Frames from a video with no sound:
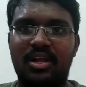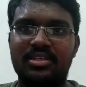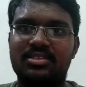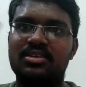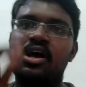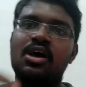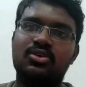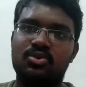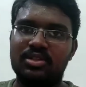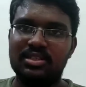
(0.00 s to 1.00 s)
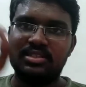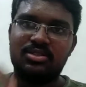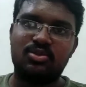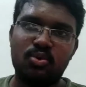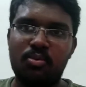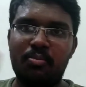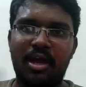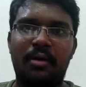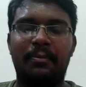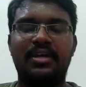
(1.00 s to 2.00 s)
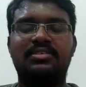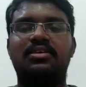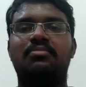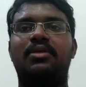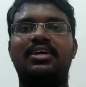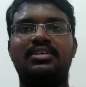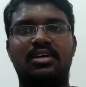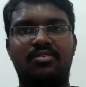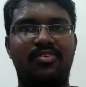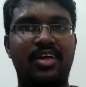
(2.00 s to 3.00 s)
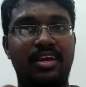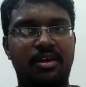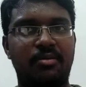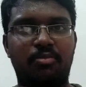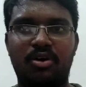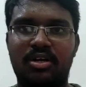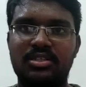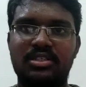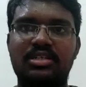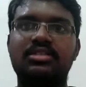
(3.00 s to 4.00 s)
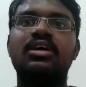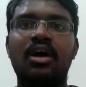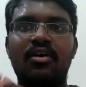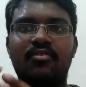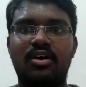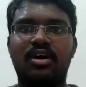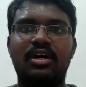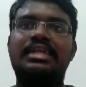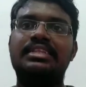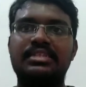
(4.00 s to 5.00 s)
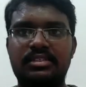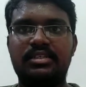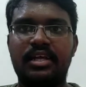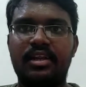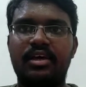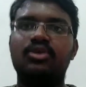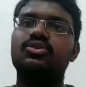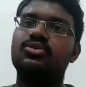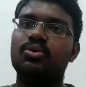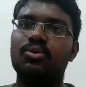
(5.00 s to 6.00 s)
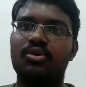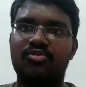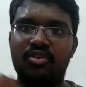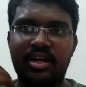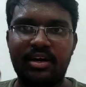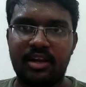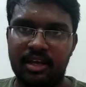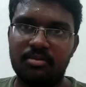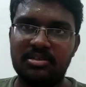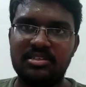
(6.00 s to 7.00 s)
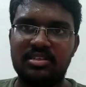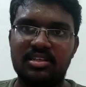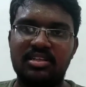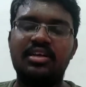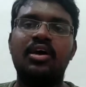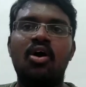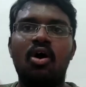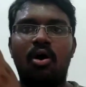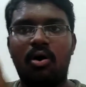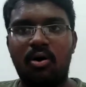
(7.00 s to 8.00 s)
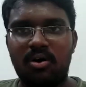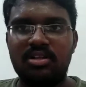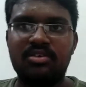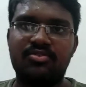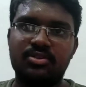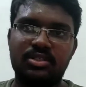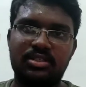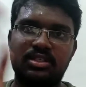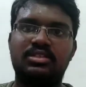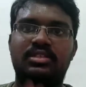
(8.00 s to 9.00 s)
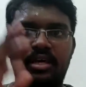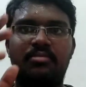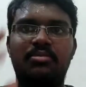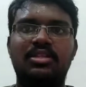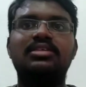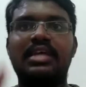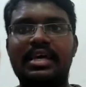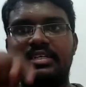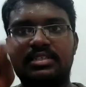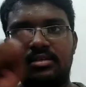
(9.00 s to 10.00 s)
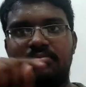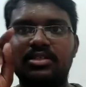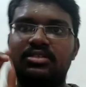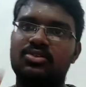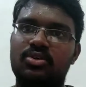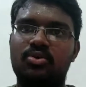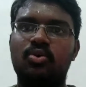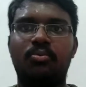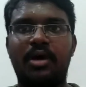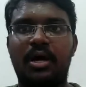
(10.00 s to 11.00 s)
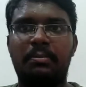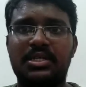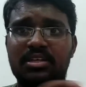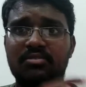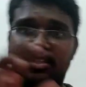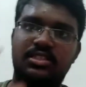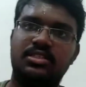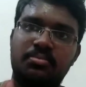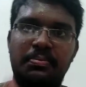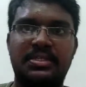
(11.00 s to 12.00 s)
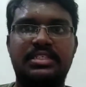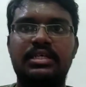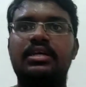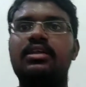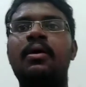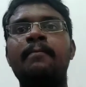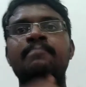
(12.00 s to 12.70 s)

lens. So this 2 megapixel plays a very important change in this 10A. So if you take Realme C3, all the features are same in this except this 2 megapixel, which is missing